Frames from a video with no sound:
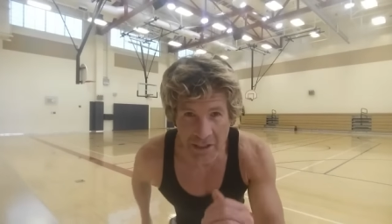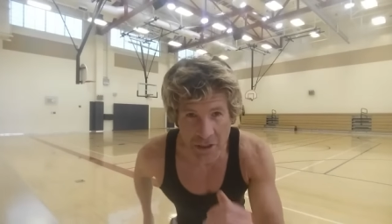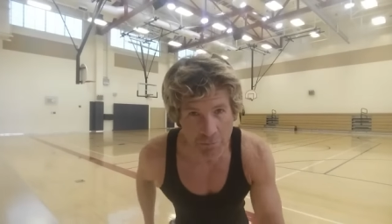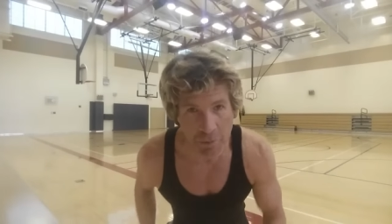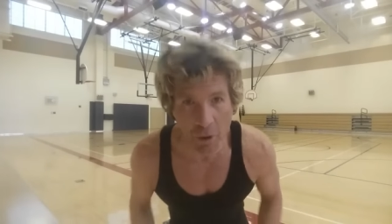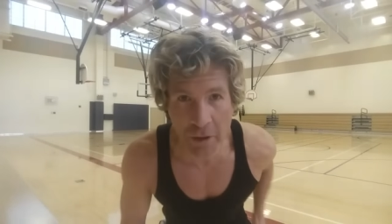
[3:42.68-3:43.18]

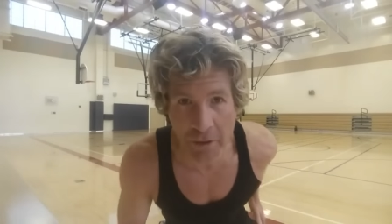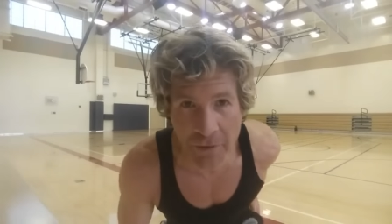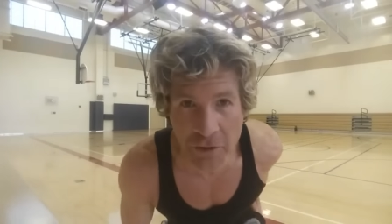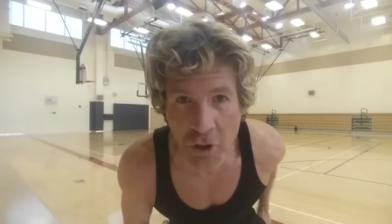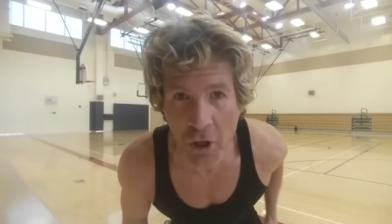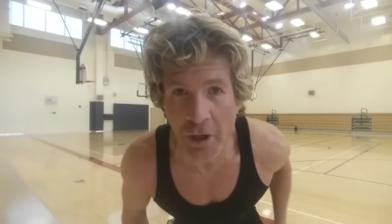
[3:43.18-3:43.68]
exploding off
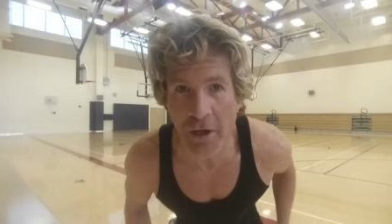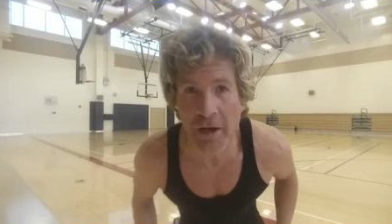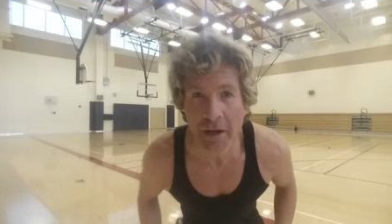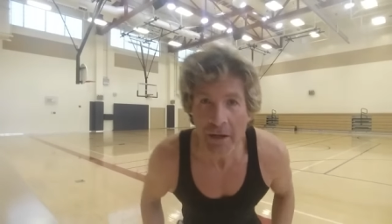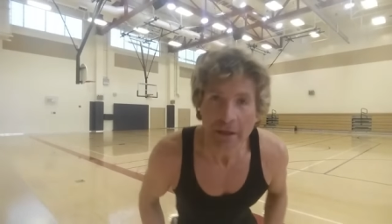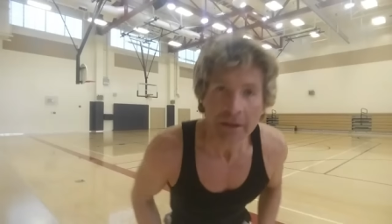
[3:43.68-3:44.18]
the start.
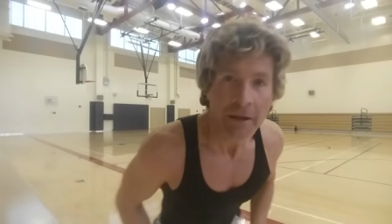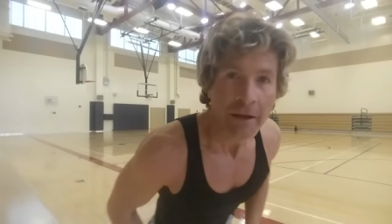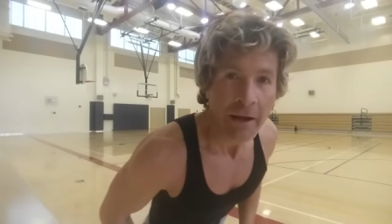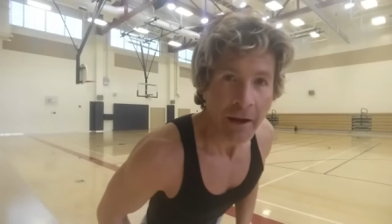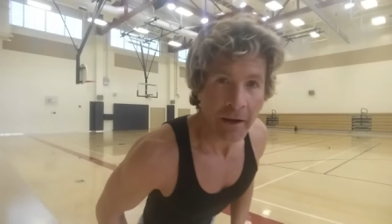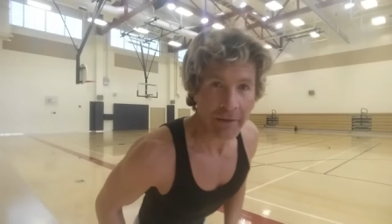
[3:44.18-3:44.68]

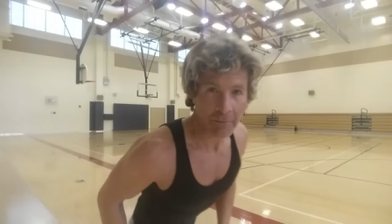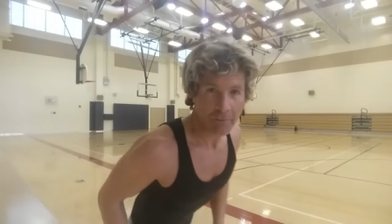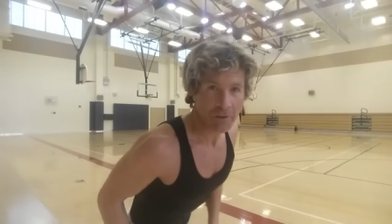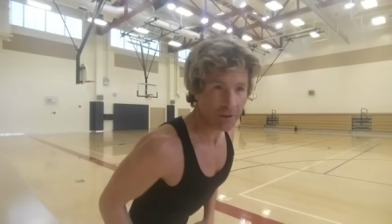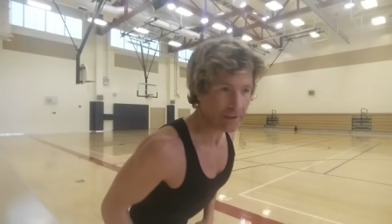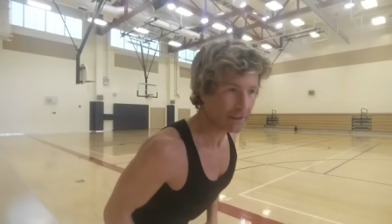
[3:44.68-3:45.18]
And then
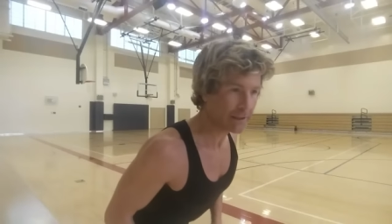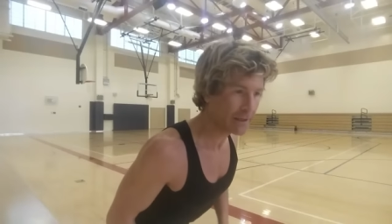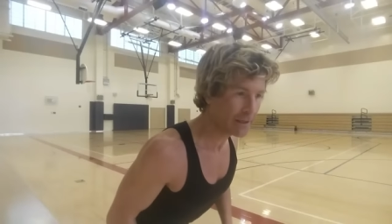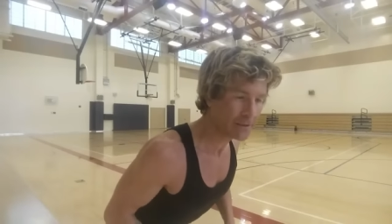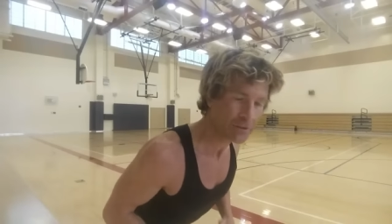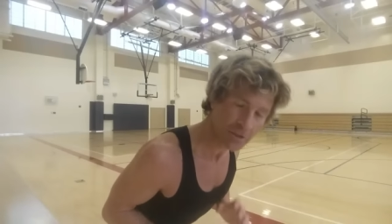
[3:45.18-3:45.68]
I'm learning
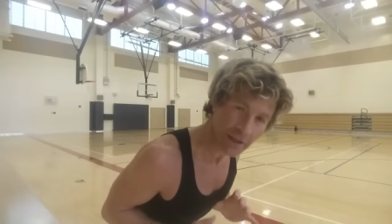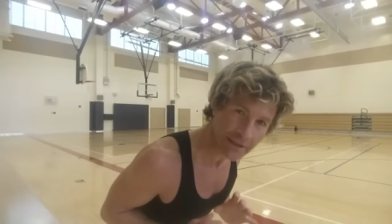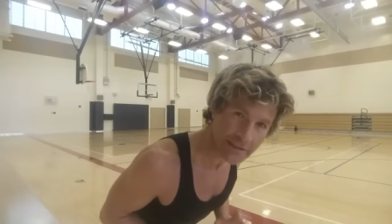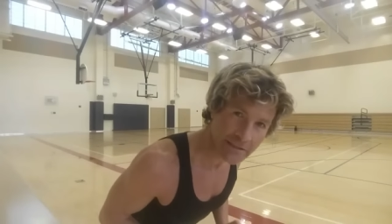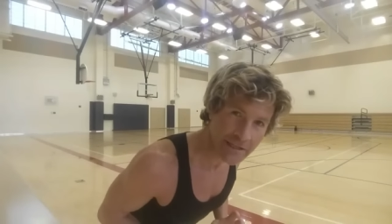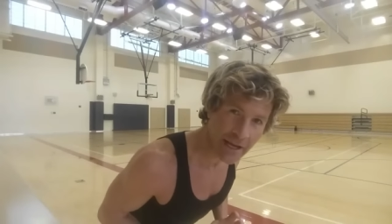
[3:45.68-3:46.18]
to
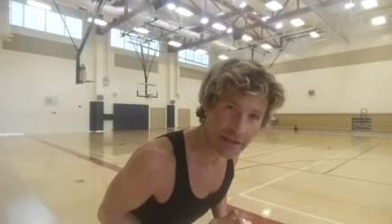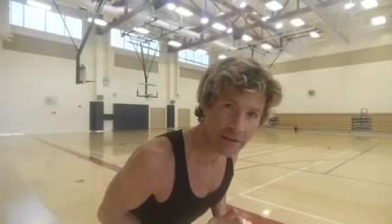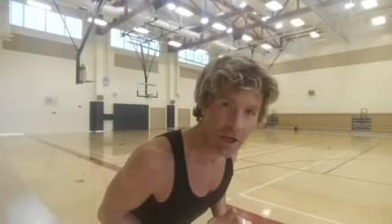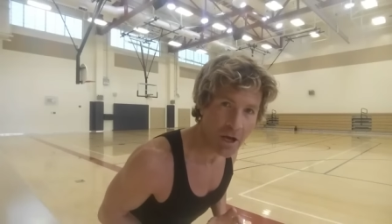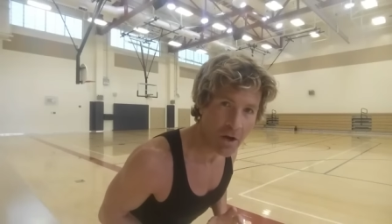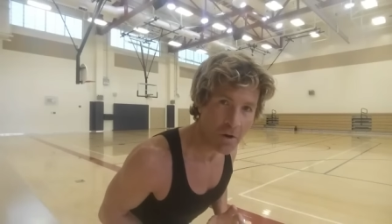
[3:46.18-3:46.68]
like stay
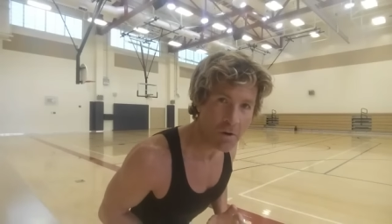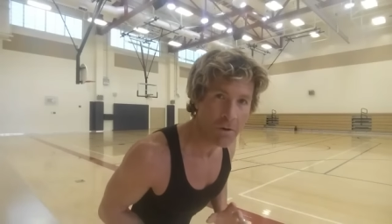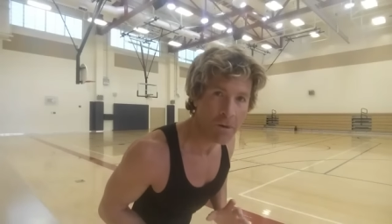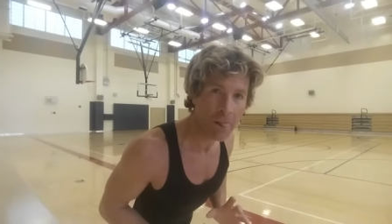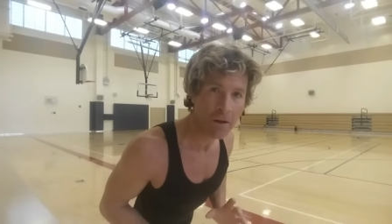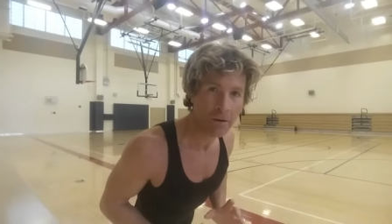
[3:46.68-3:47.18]
low
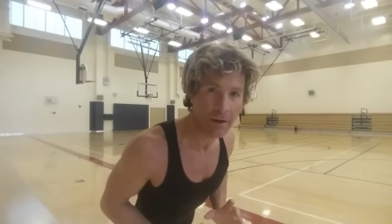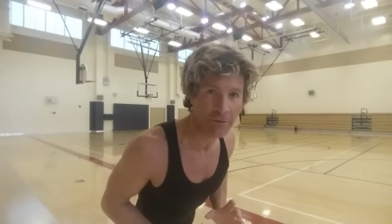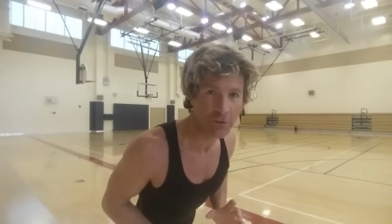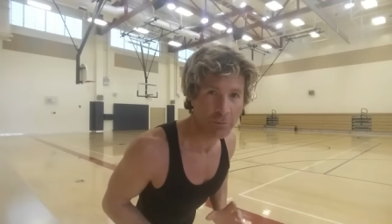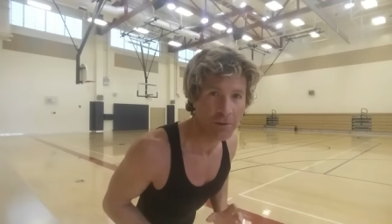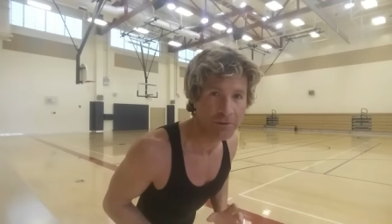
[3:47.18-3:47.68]
as
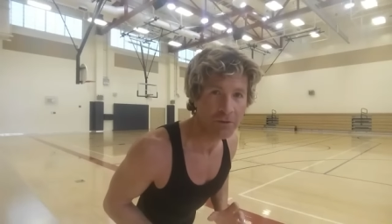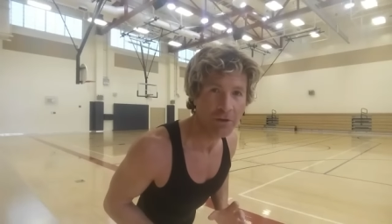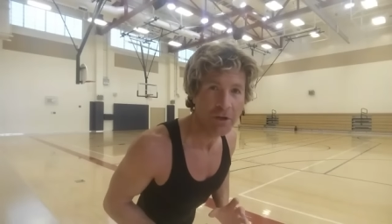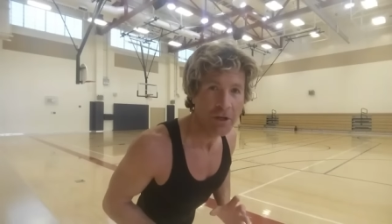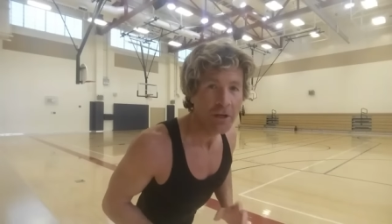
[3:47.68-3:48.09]
a sprinter,